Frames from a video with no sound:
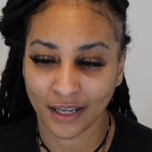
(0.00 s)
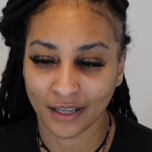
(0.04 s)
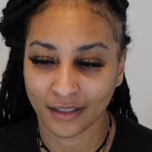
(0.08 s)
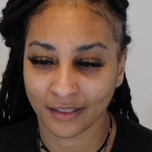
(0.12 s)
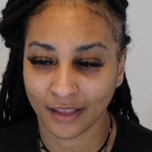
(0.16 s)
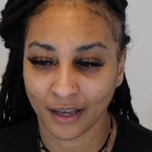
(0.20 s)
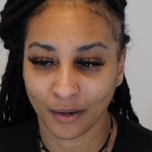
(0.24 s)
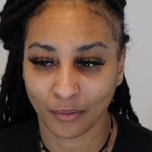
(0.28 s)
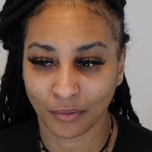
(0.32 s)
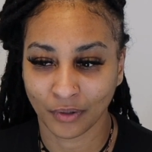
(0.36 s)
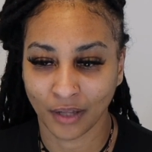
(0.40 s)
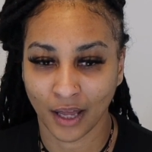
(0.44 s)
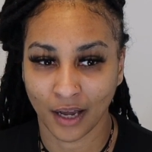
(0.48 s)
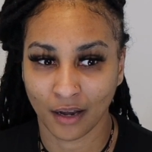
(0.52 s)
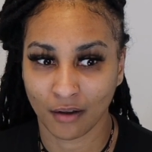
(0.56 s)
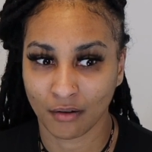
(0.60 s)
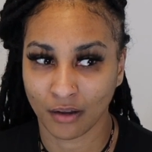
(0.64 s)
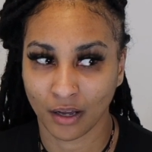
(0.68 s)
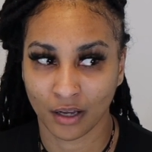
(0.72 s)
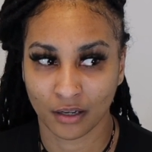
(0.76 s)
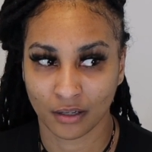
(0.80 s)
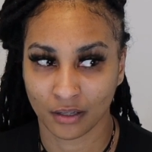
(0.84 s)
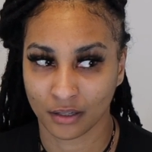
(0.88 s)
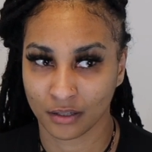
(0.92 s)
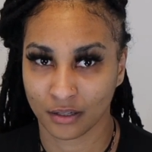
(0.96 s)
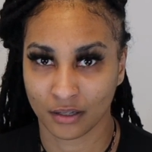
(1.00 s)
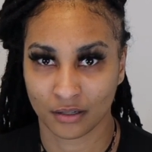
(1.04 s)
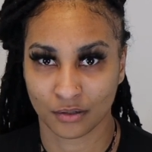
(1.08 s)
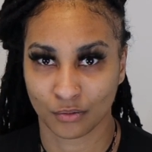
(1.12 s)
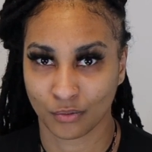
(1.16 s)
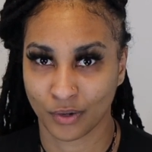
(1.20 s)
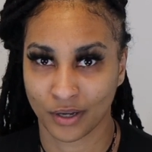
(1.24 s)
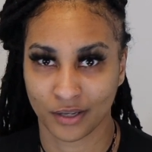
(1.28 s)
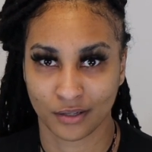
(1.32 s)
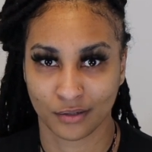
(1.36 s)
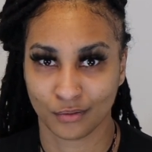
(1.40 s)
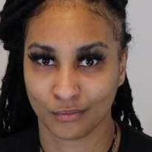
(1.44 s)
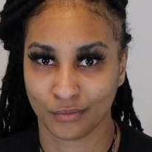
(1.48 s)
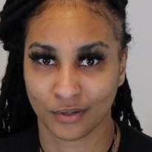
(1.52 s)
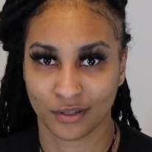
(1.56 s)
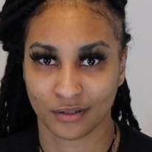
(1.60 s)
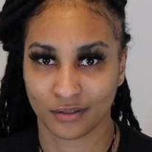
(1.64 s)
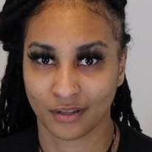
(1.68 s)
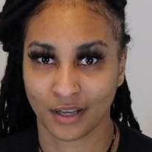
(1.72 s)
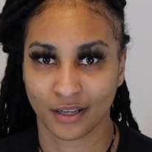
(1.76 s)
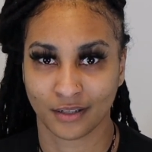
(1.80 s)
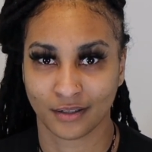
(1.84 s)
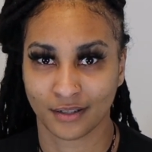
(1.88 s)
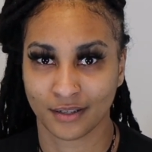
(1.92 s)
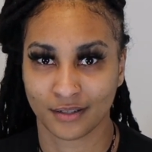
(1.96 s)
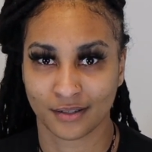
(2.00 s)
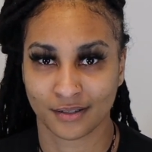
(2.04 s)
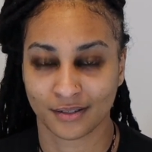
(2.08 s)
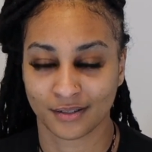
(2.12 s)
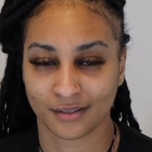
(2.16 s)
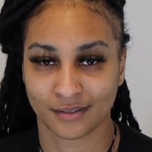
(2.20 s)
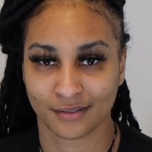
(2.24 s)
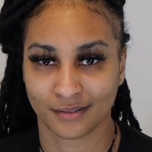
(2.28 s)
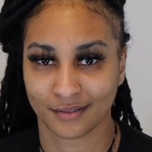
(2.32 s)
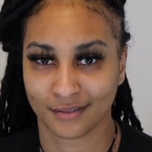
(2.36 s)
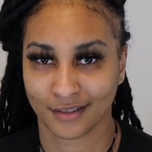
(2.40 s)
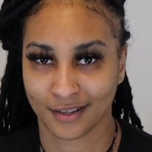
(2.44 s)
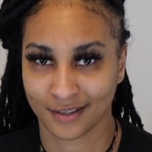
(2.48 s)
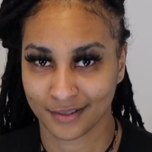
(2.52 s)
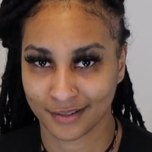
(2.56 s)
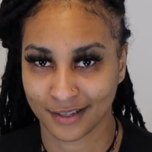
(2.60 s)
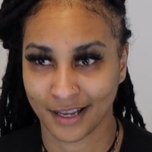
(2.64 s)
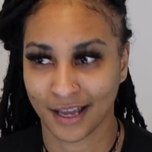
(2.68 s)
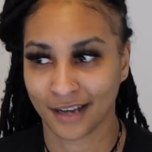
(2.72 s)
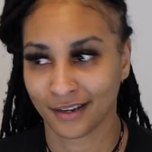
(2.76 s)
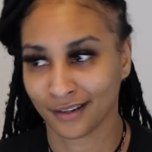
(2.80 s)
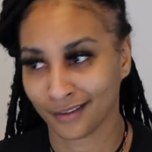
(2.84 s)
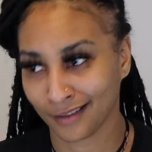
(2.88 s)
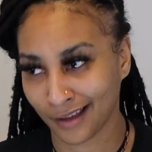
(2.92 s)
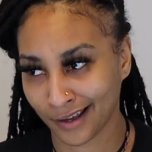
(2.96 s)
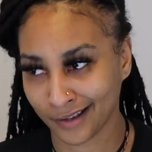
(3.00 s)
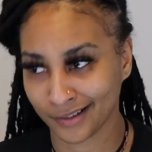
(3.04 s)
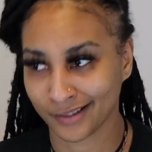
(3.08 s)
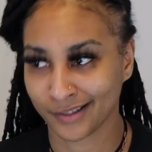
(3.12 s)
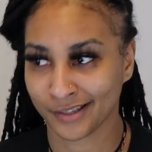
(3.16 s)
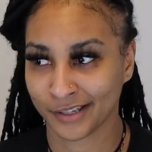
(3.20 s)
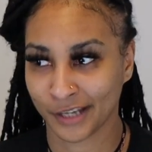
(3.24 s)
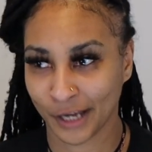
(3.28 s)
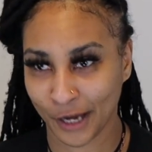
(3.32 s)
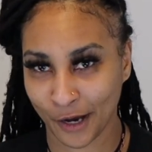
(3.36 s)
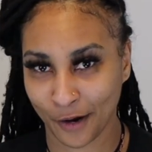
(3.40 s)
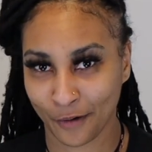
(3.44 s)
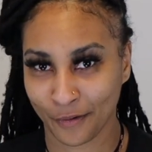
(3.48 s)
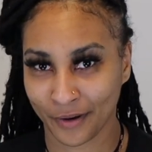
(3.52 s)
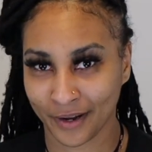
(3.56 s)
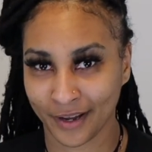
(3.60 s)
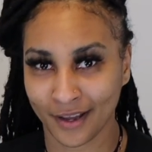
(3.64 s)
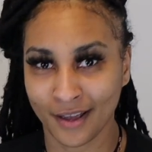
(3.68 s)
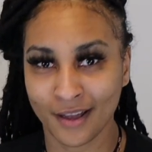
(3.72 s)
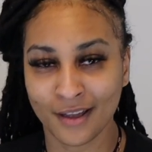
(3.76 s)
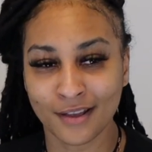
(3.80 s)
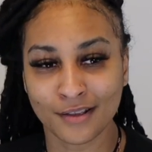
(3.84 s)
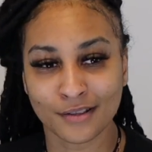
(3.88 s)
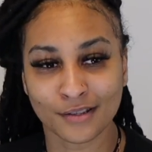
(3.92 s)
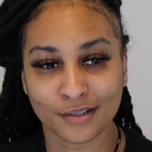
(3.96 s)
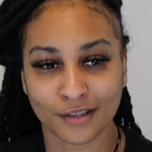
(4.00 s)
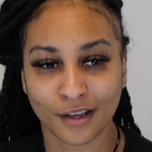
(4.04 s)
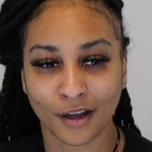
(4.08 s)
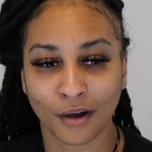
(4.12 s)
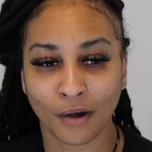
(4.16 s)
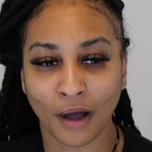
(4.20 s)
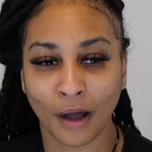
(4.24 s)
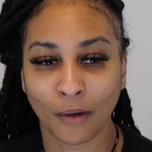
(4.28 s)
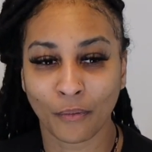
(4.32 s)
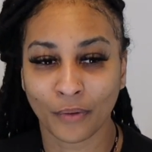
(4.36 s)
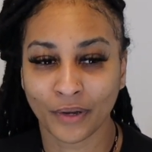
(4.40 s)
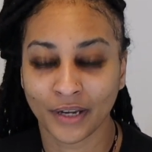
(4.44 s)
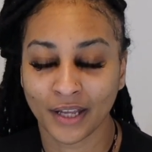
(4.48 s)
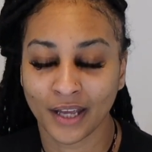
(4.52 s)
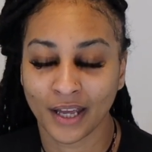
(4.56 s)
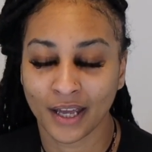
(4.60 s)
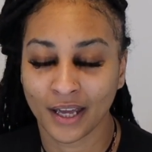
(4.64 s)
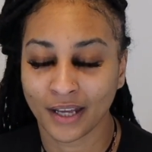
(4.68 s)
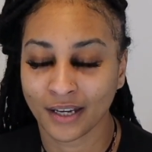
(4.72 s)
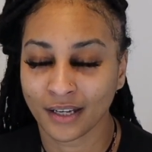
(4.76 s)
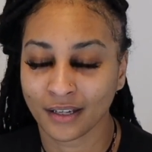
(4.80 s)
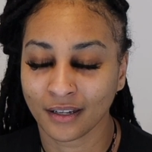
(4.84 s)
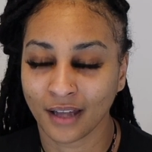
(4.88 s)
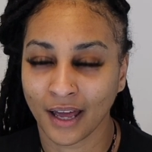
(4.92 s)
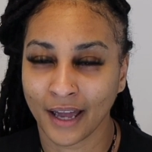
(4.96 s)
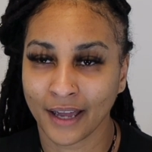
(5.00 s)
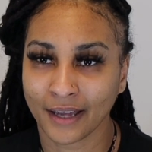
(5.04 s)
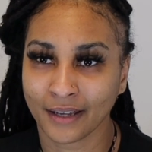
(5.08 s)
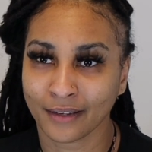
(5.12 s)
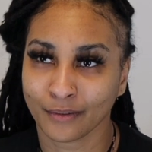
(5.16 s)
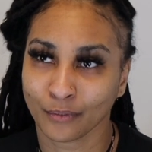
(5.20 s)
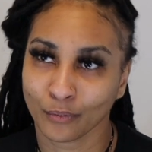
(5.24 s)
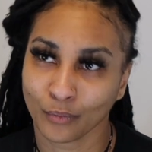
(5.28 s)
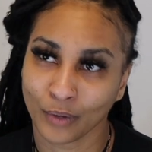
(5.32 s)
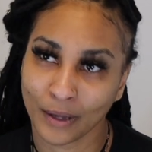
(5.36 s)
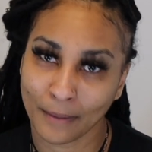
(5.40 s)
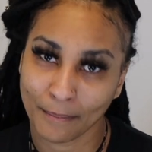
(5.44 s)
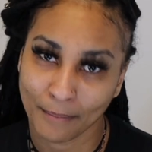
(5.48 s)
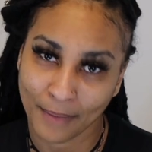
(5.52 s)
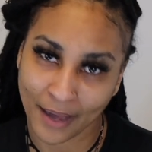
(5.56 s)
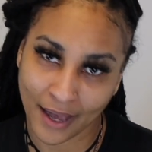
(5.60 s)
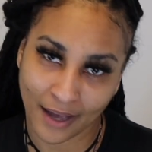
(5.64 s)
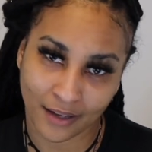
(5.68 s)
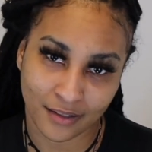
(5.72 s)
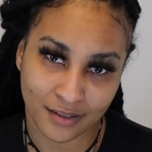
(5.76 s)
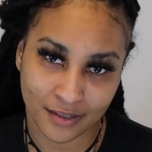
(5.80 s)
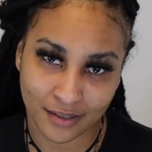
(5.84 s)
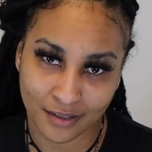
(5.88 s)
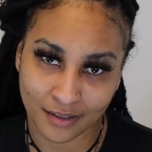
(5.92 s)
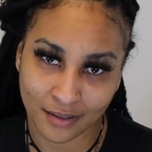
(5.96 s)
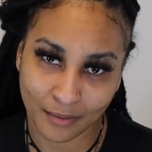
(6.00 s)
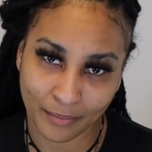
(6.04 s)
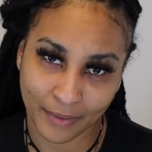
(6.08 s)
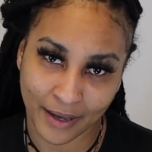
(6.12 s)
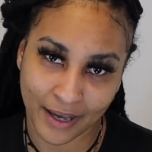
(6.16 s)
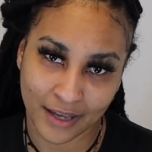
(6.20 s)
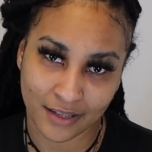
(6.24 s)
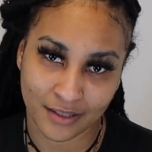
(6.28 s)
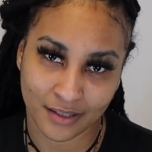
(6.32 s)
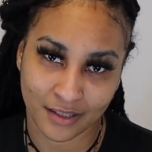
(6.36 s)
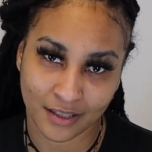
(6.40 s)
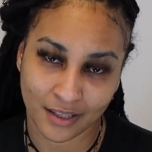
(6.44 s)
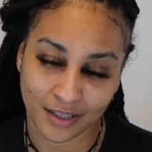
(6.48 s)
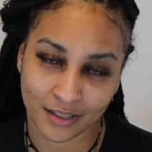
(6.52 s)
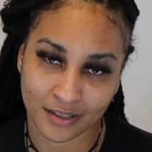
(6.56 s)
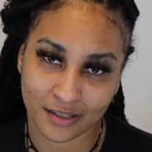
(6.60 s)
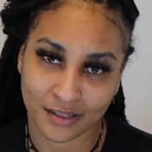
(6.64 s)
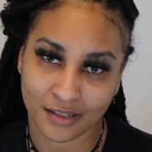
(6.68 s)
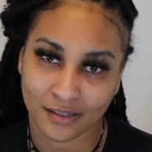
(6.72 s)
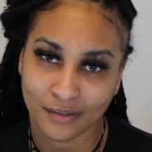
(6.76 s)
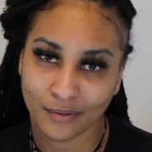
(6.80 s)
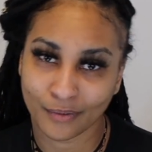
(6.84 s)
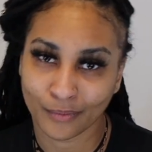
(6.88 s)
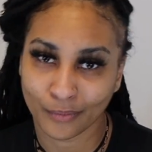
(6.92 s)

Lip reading: it, they were like, okay, yeah, that's way too much. Like that's kind of like scary. Yeah. So I went ahead and like went back to the basics.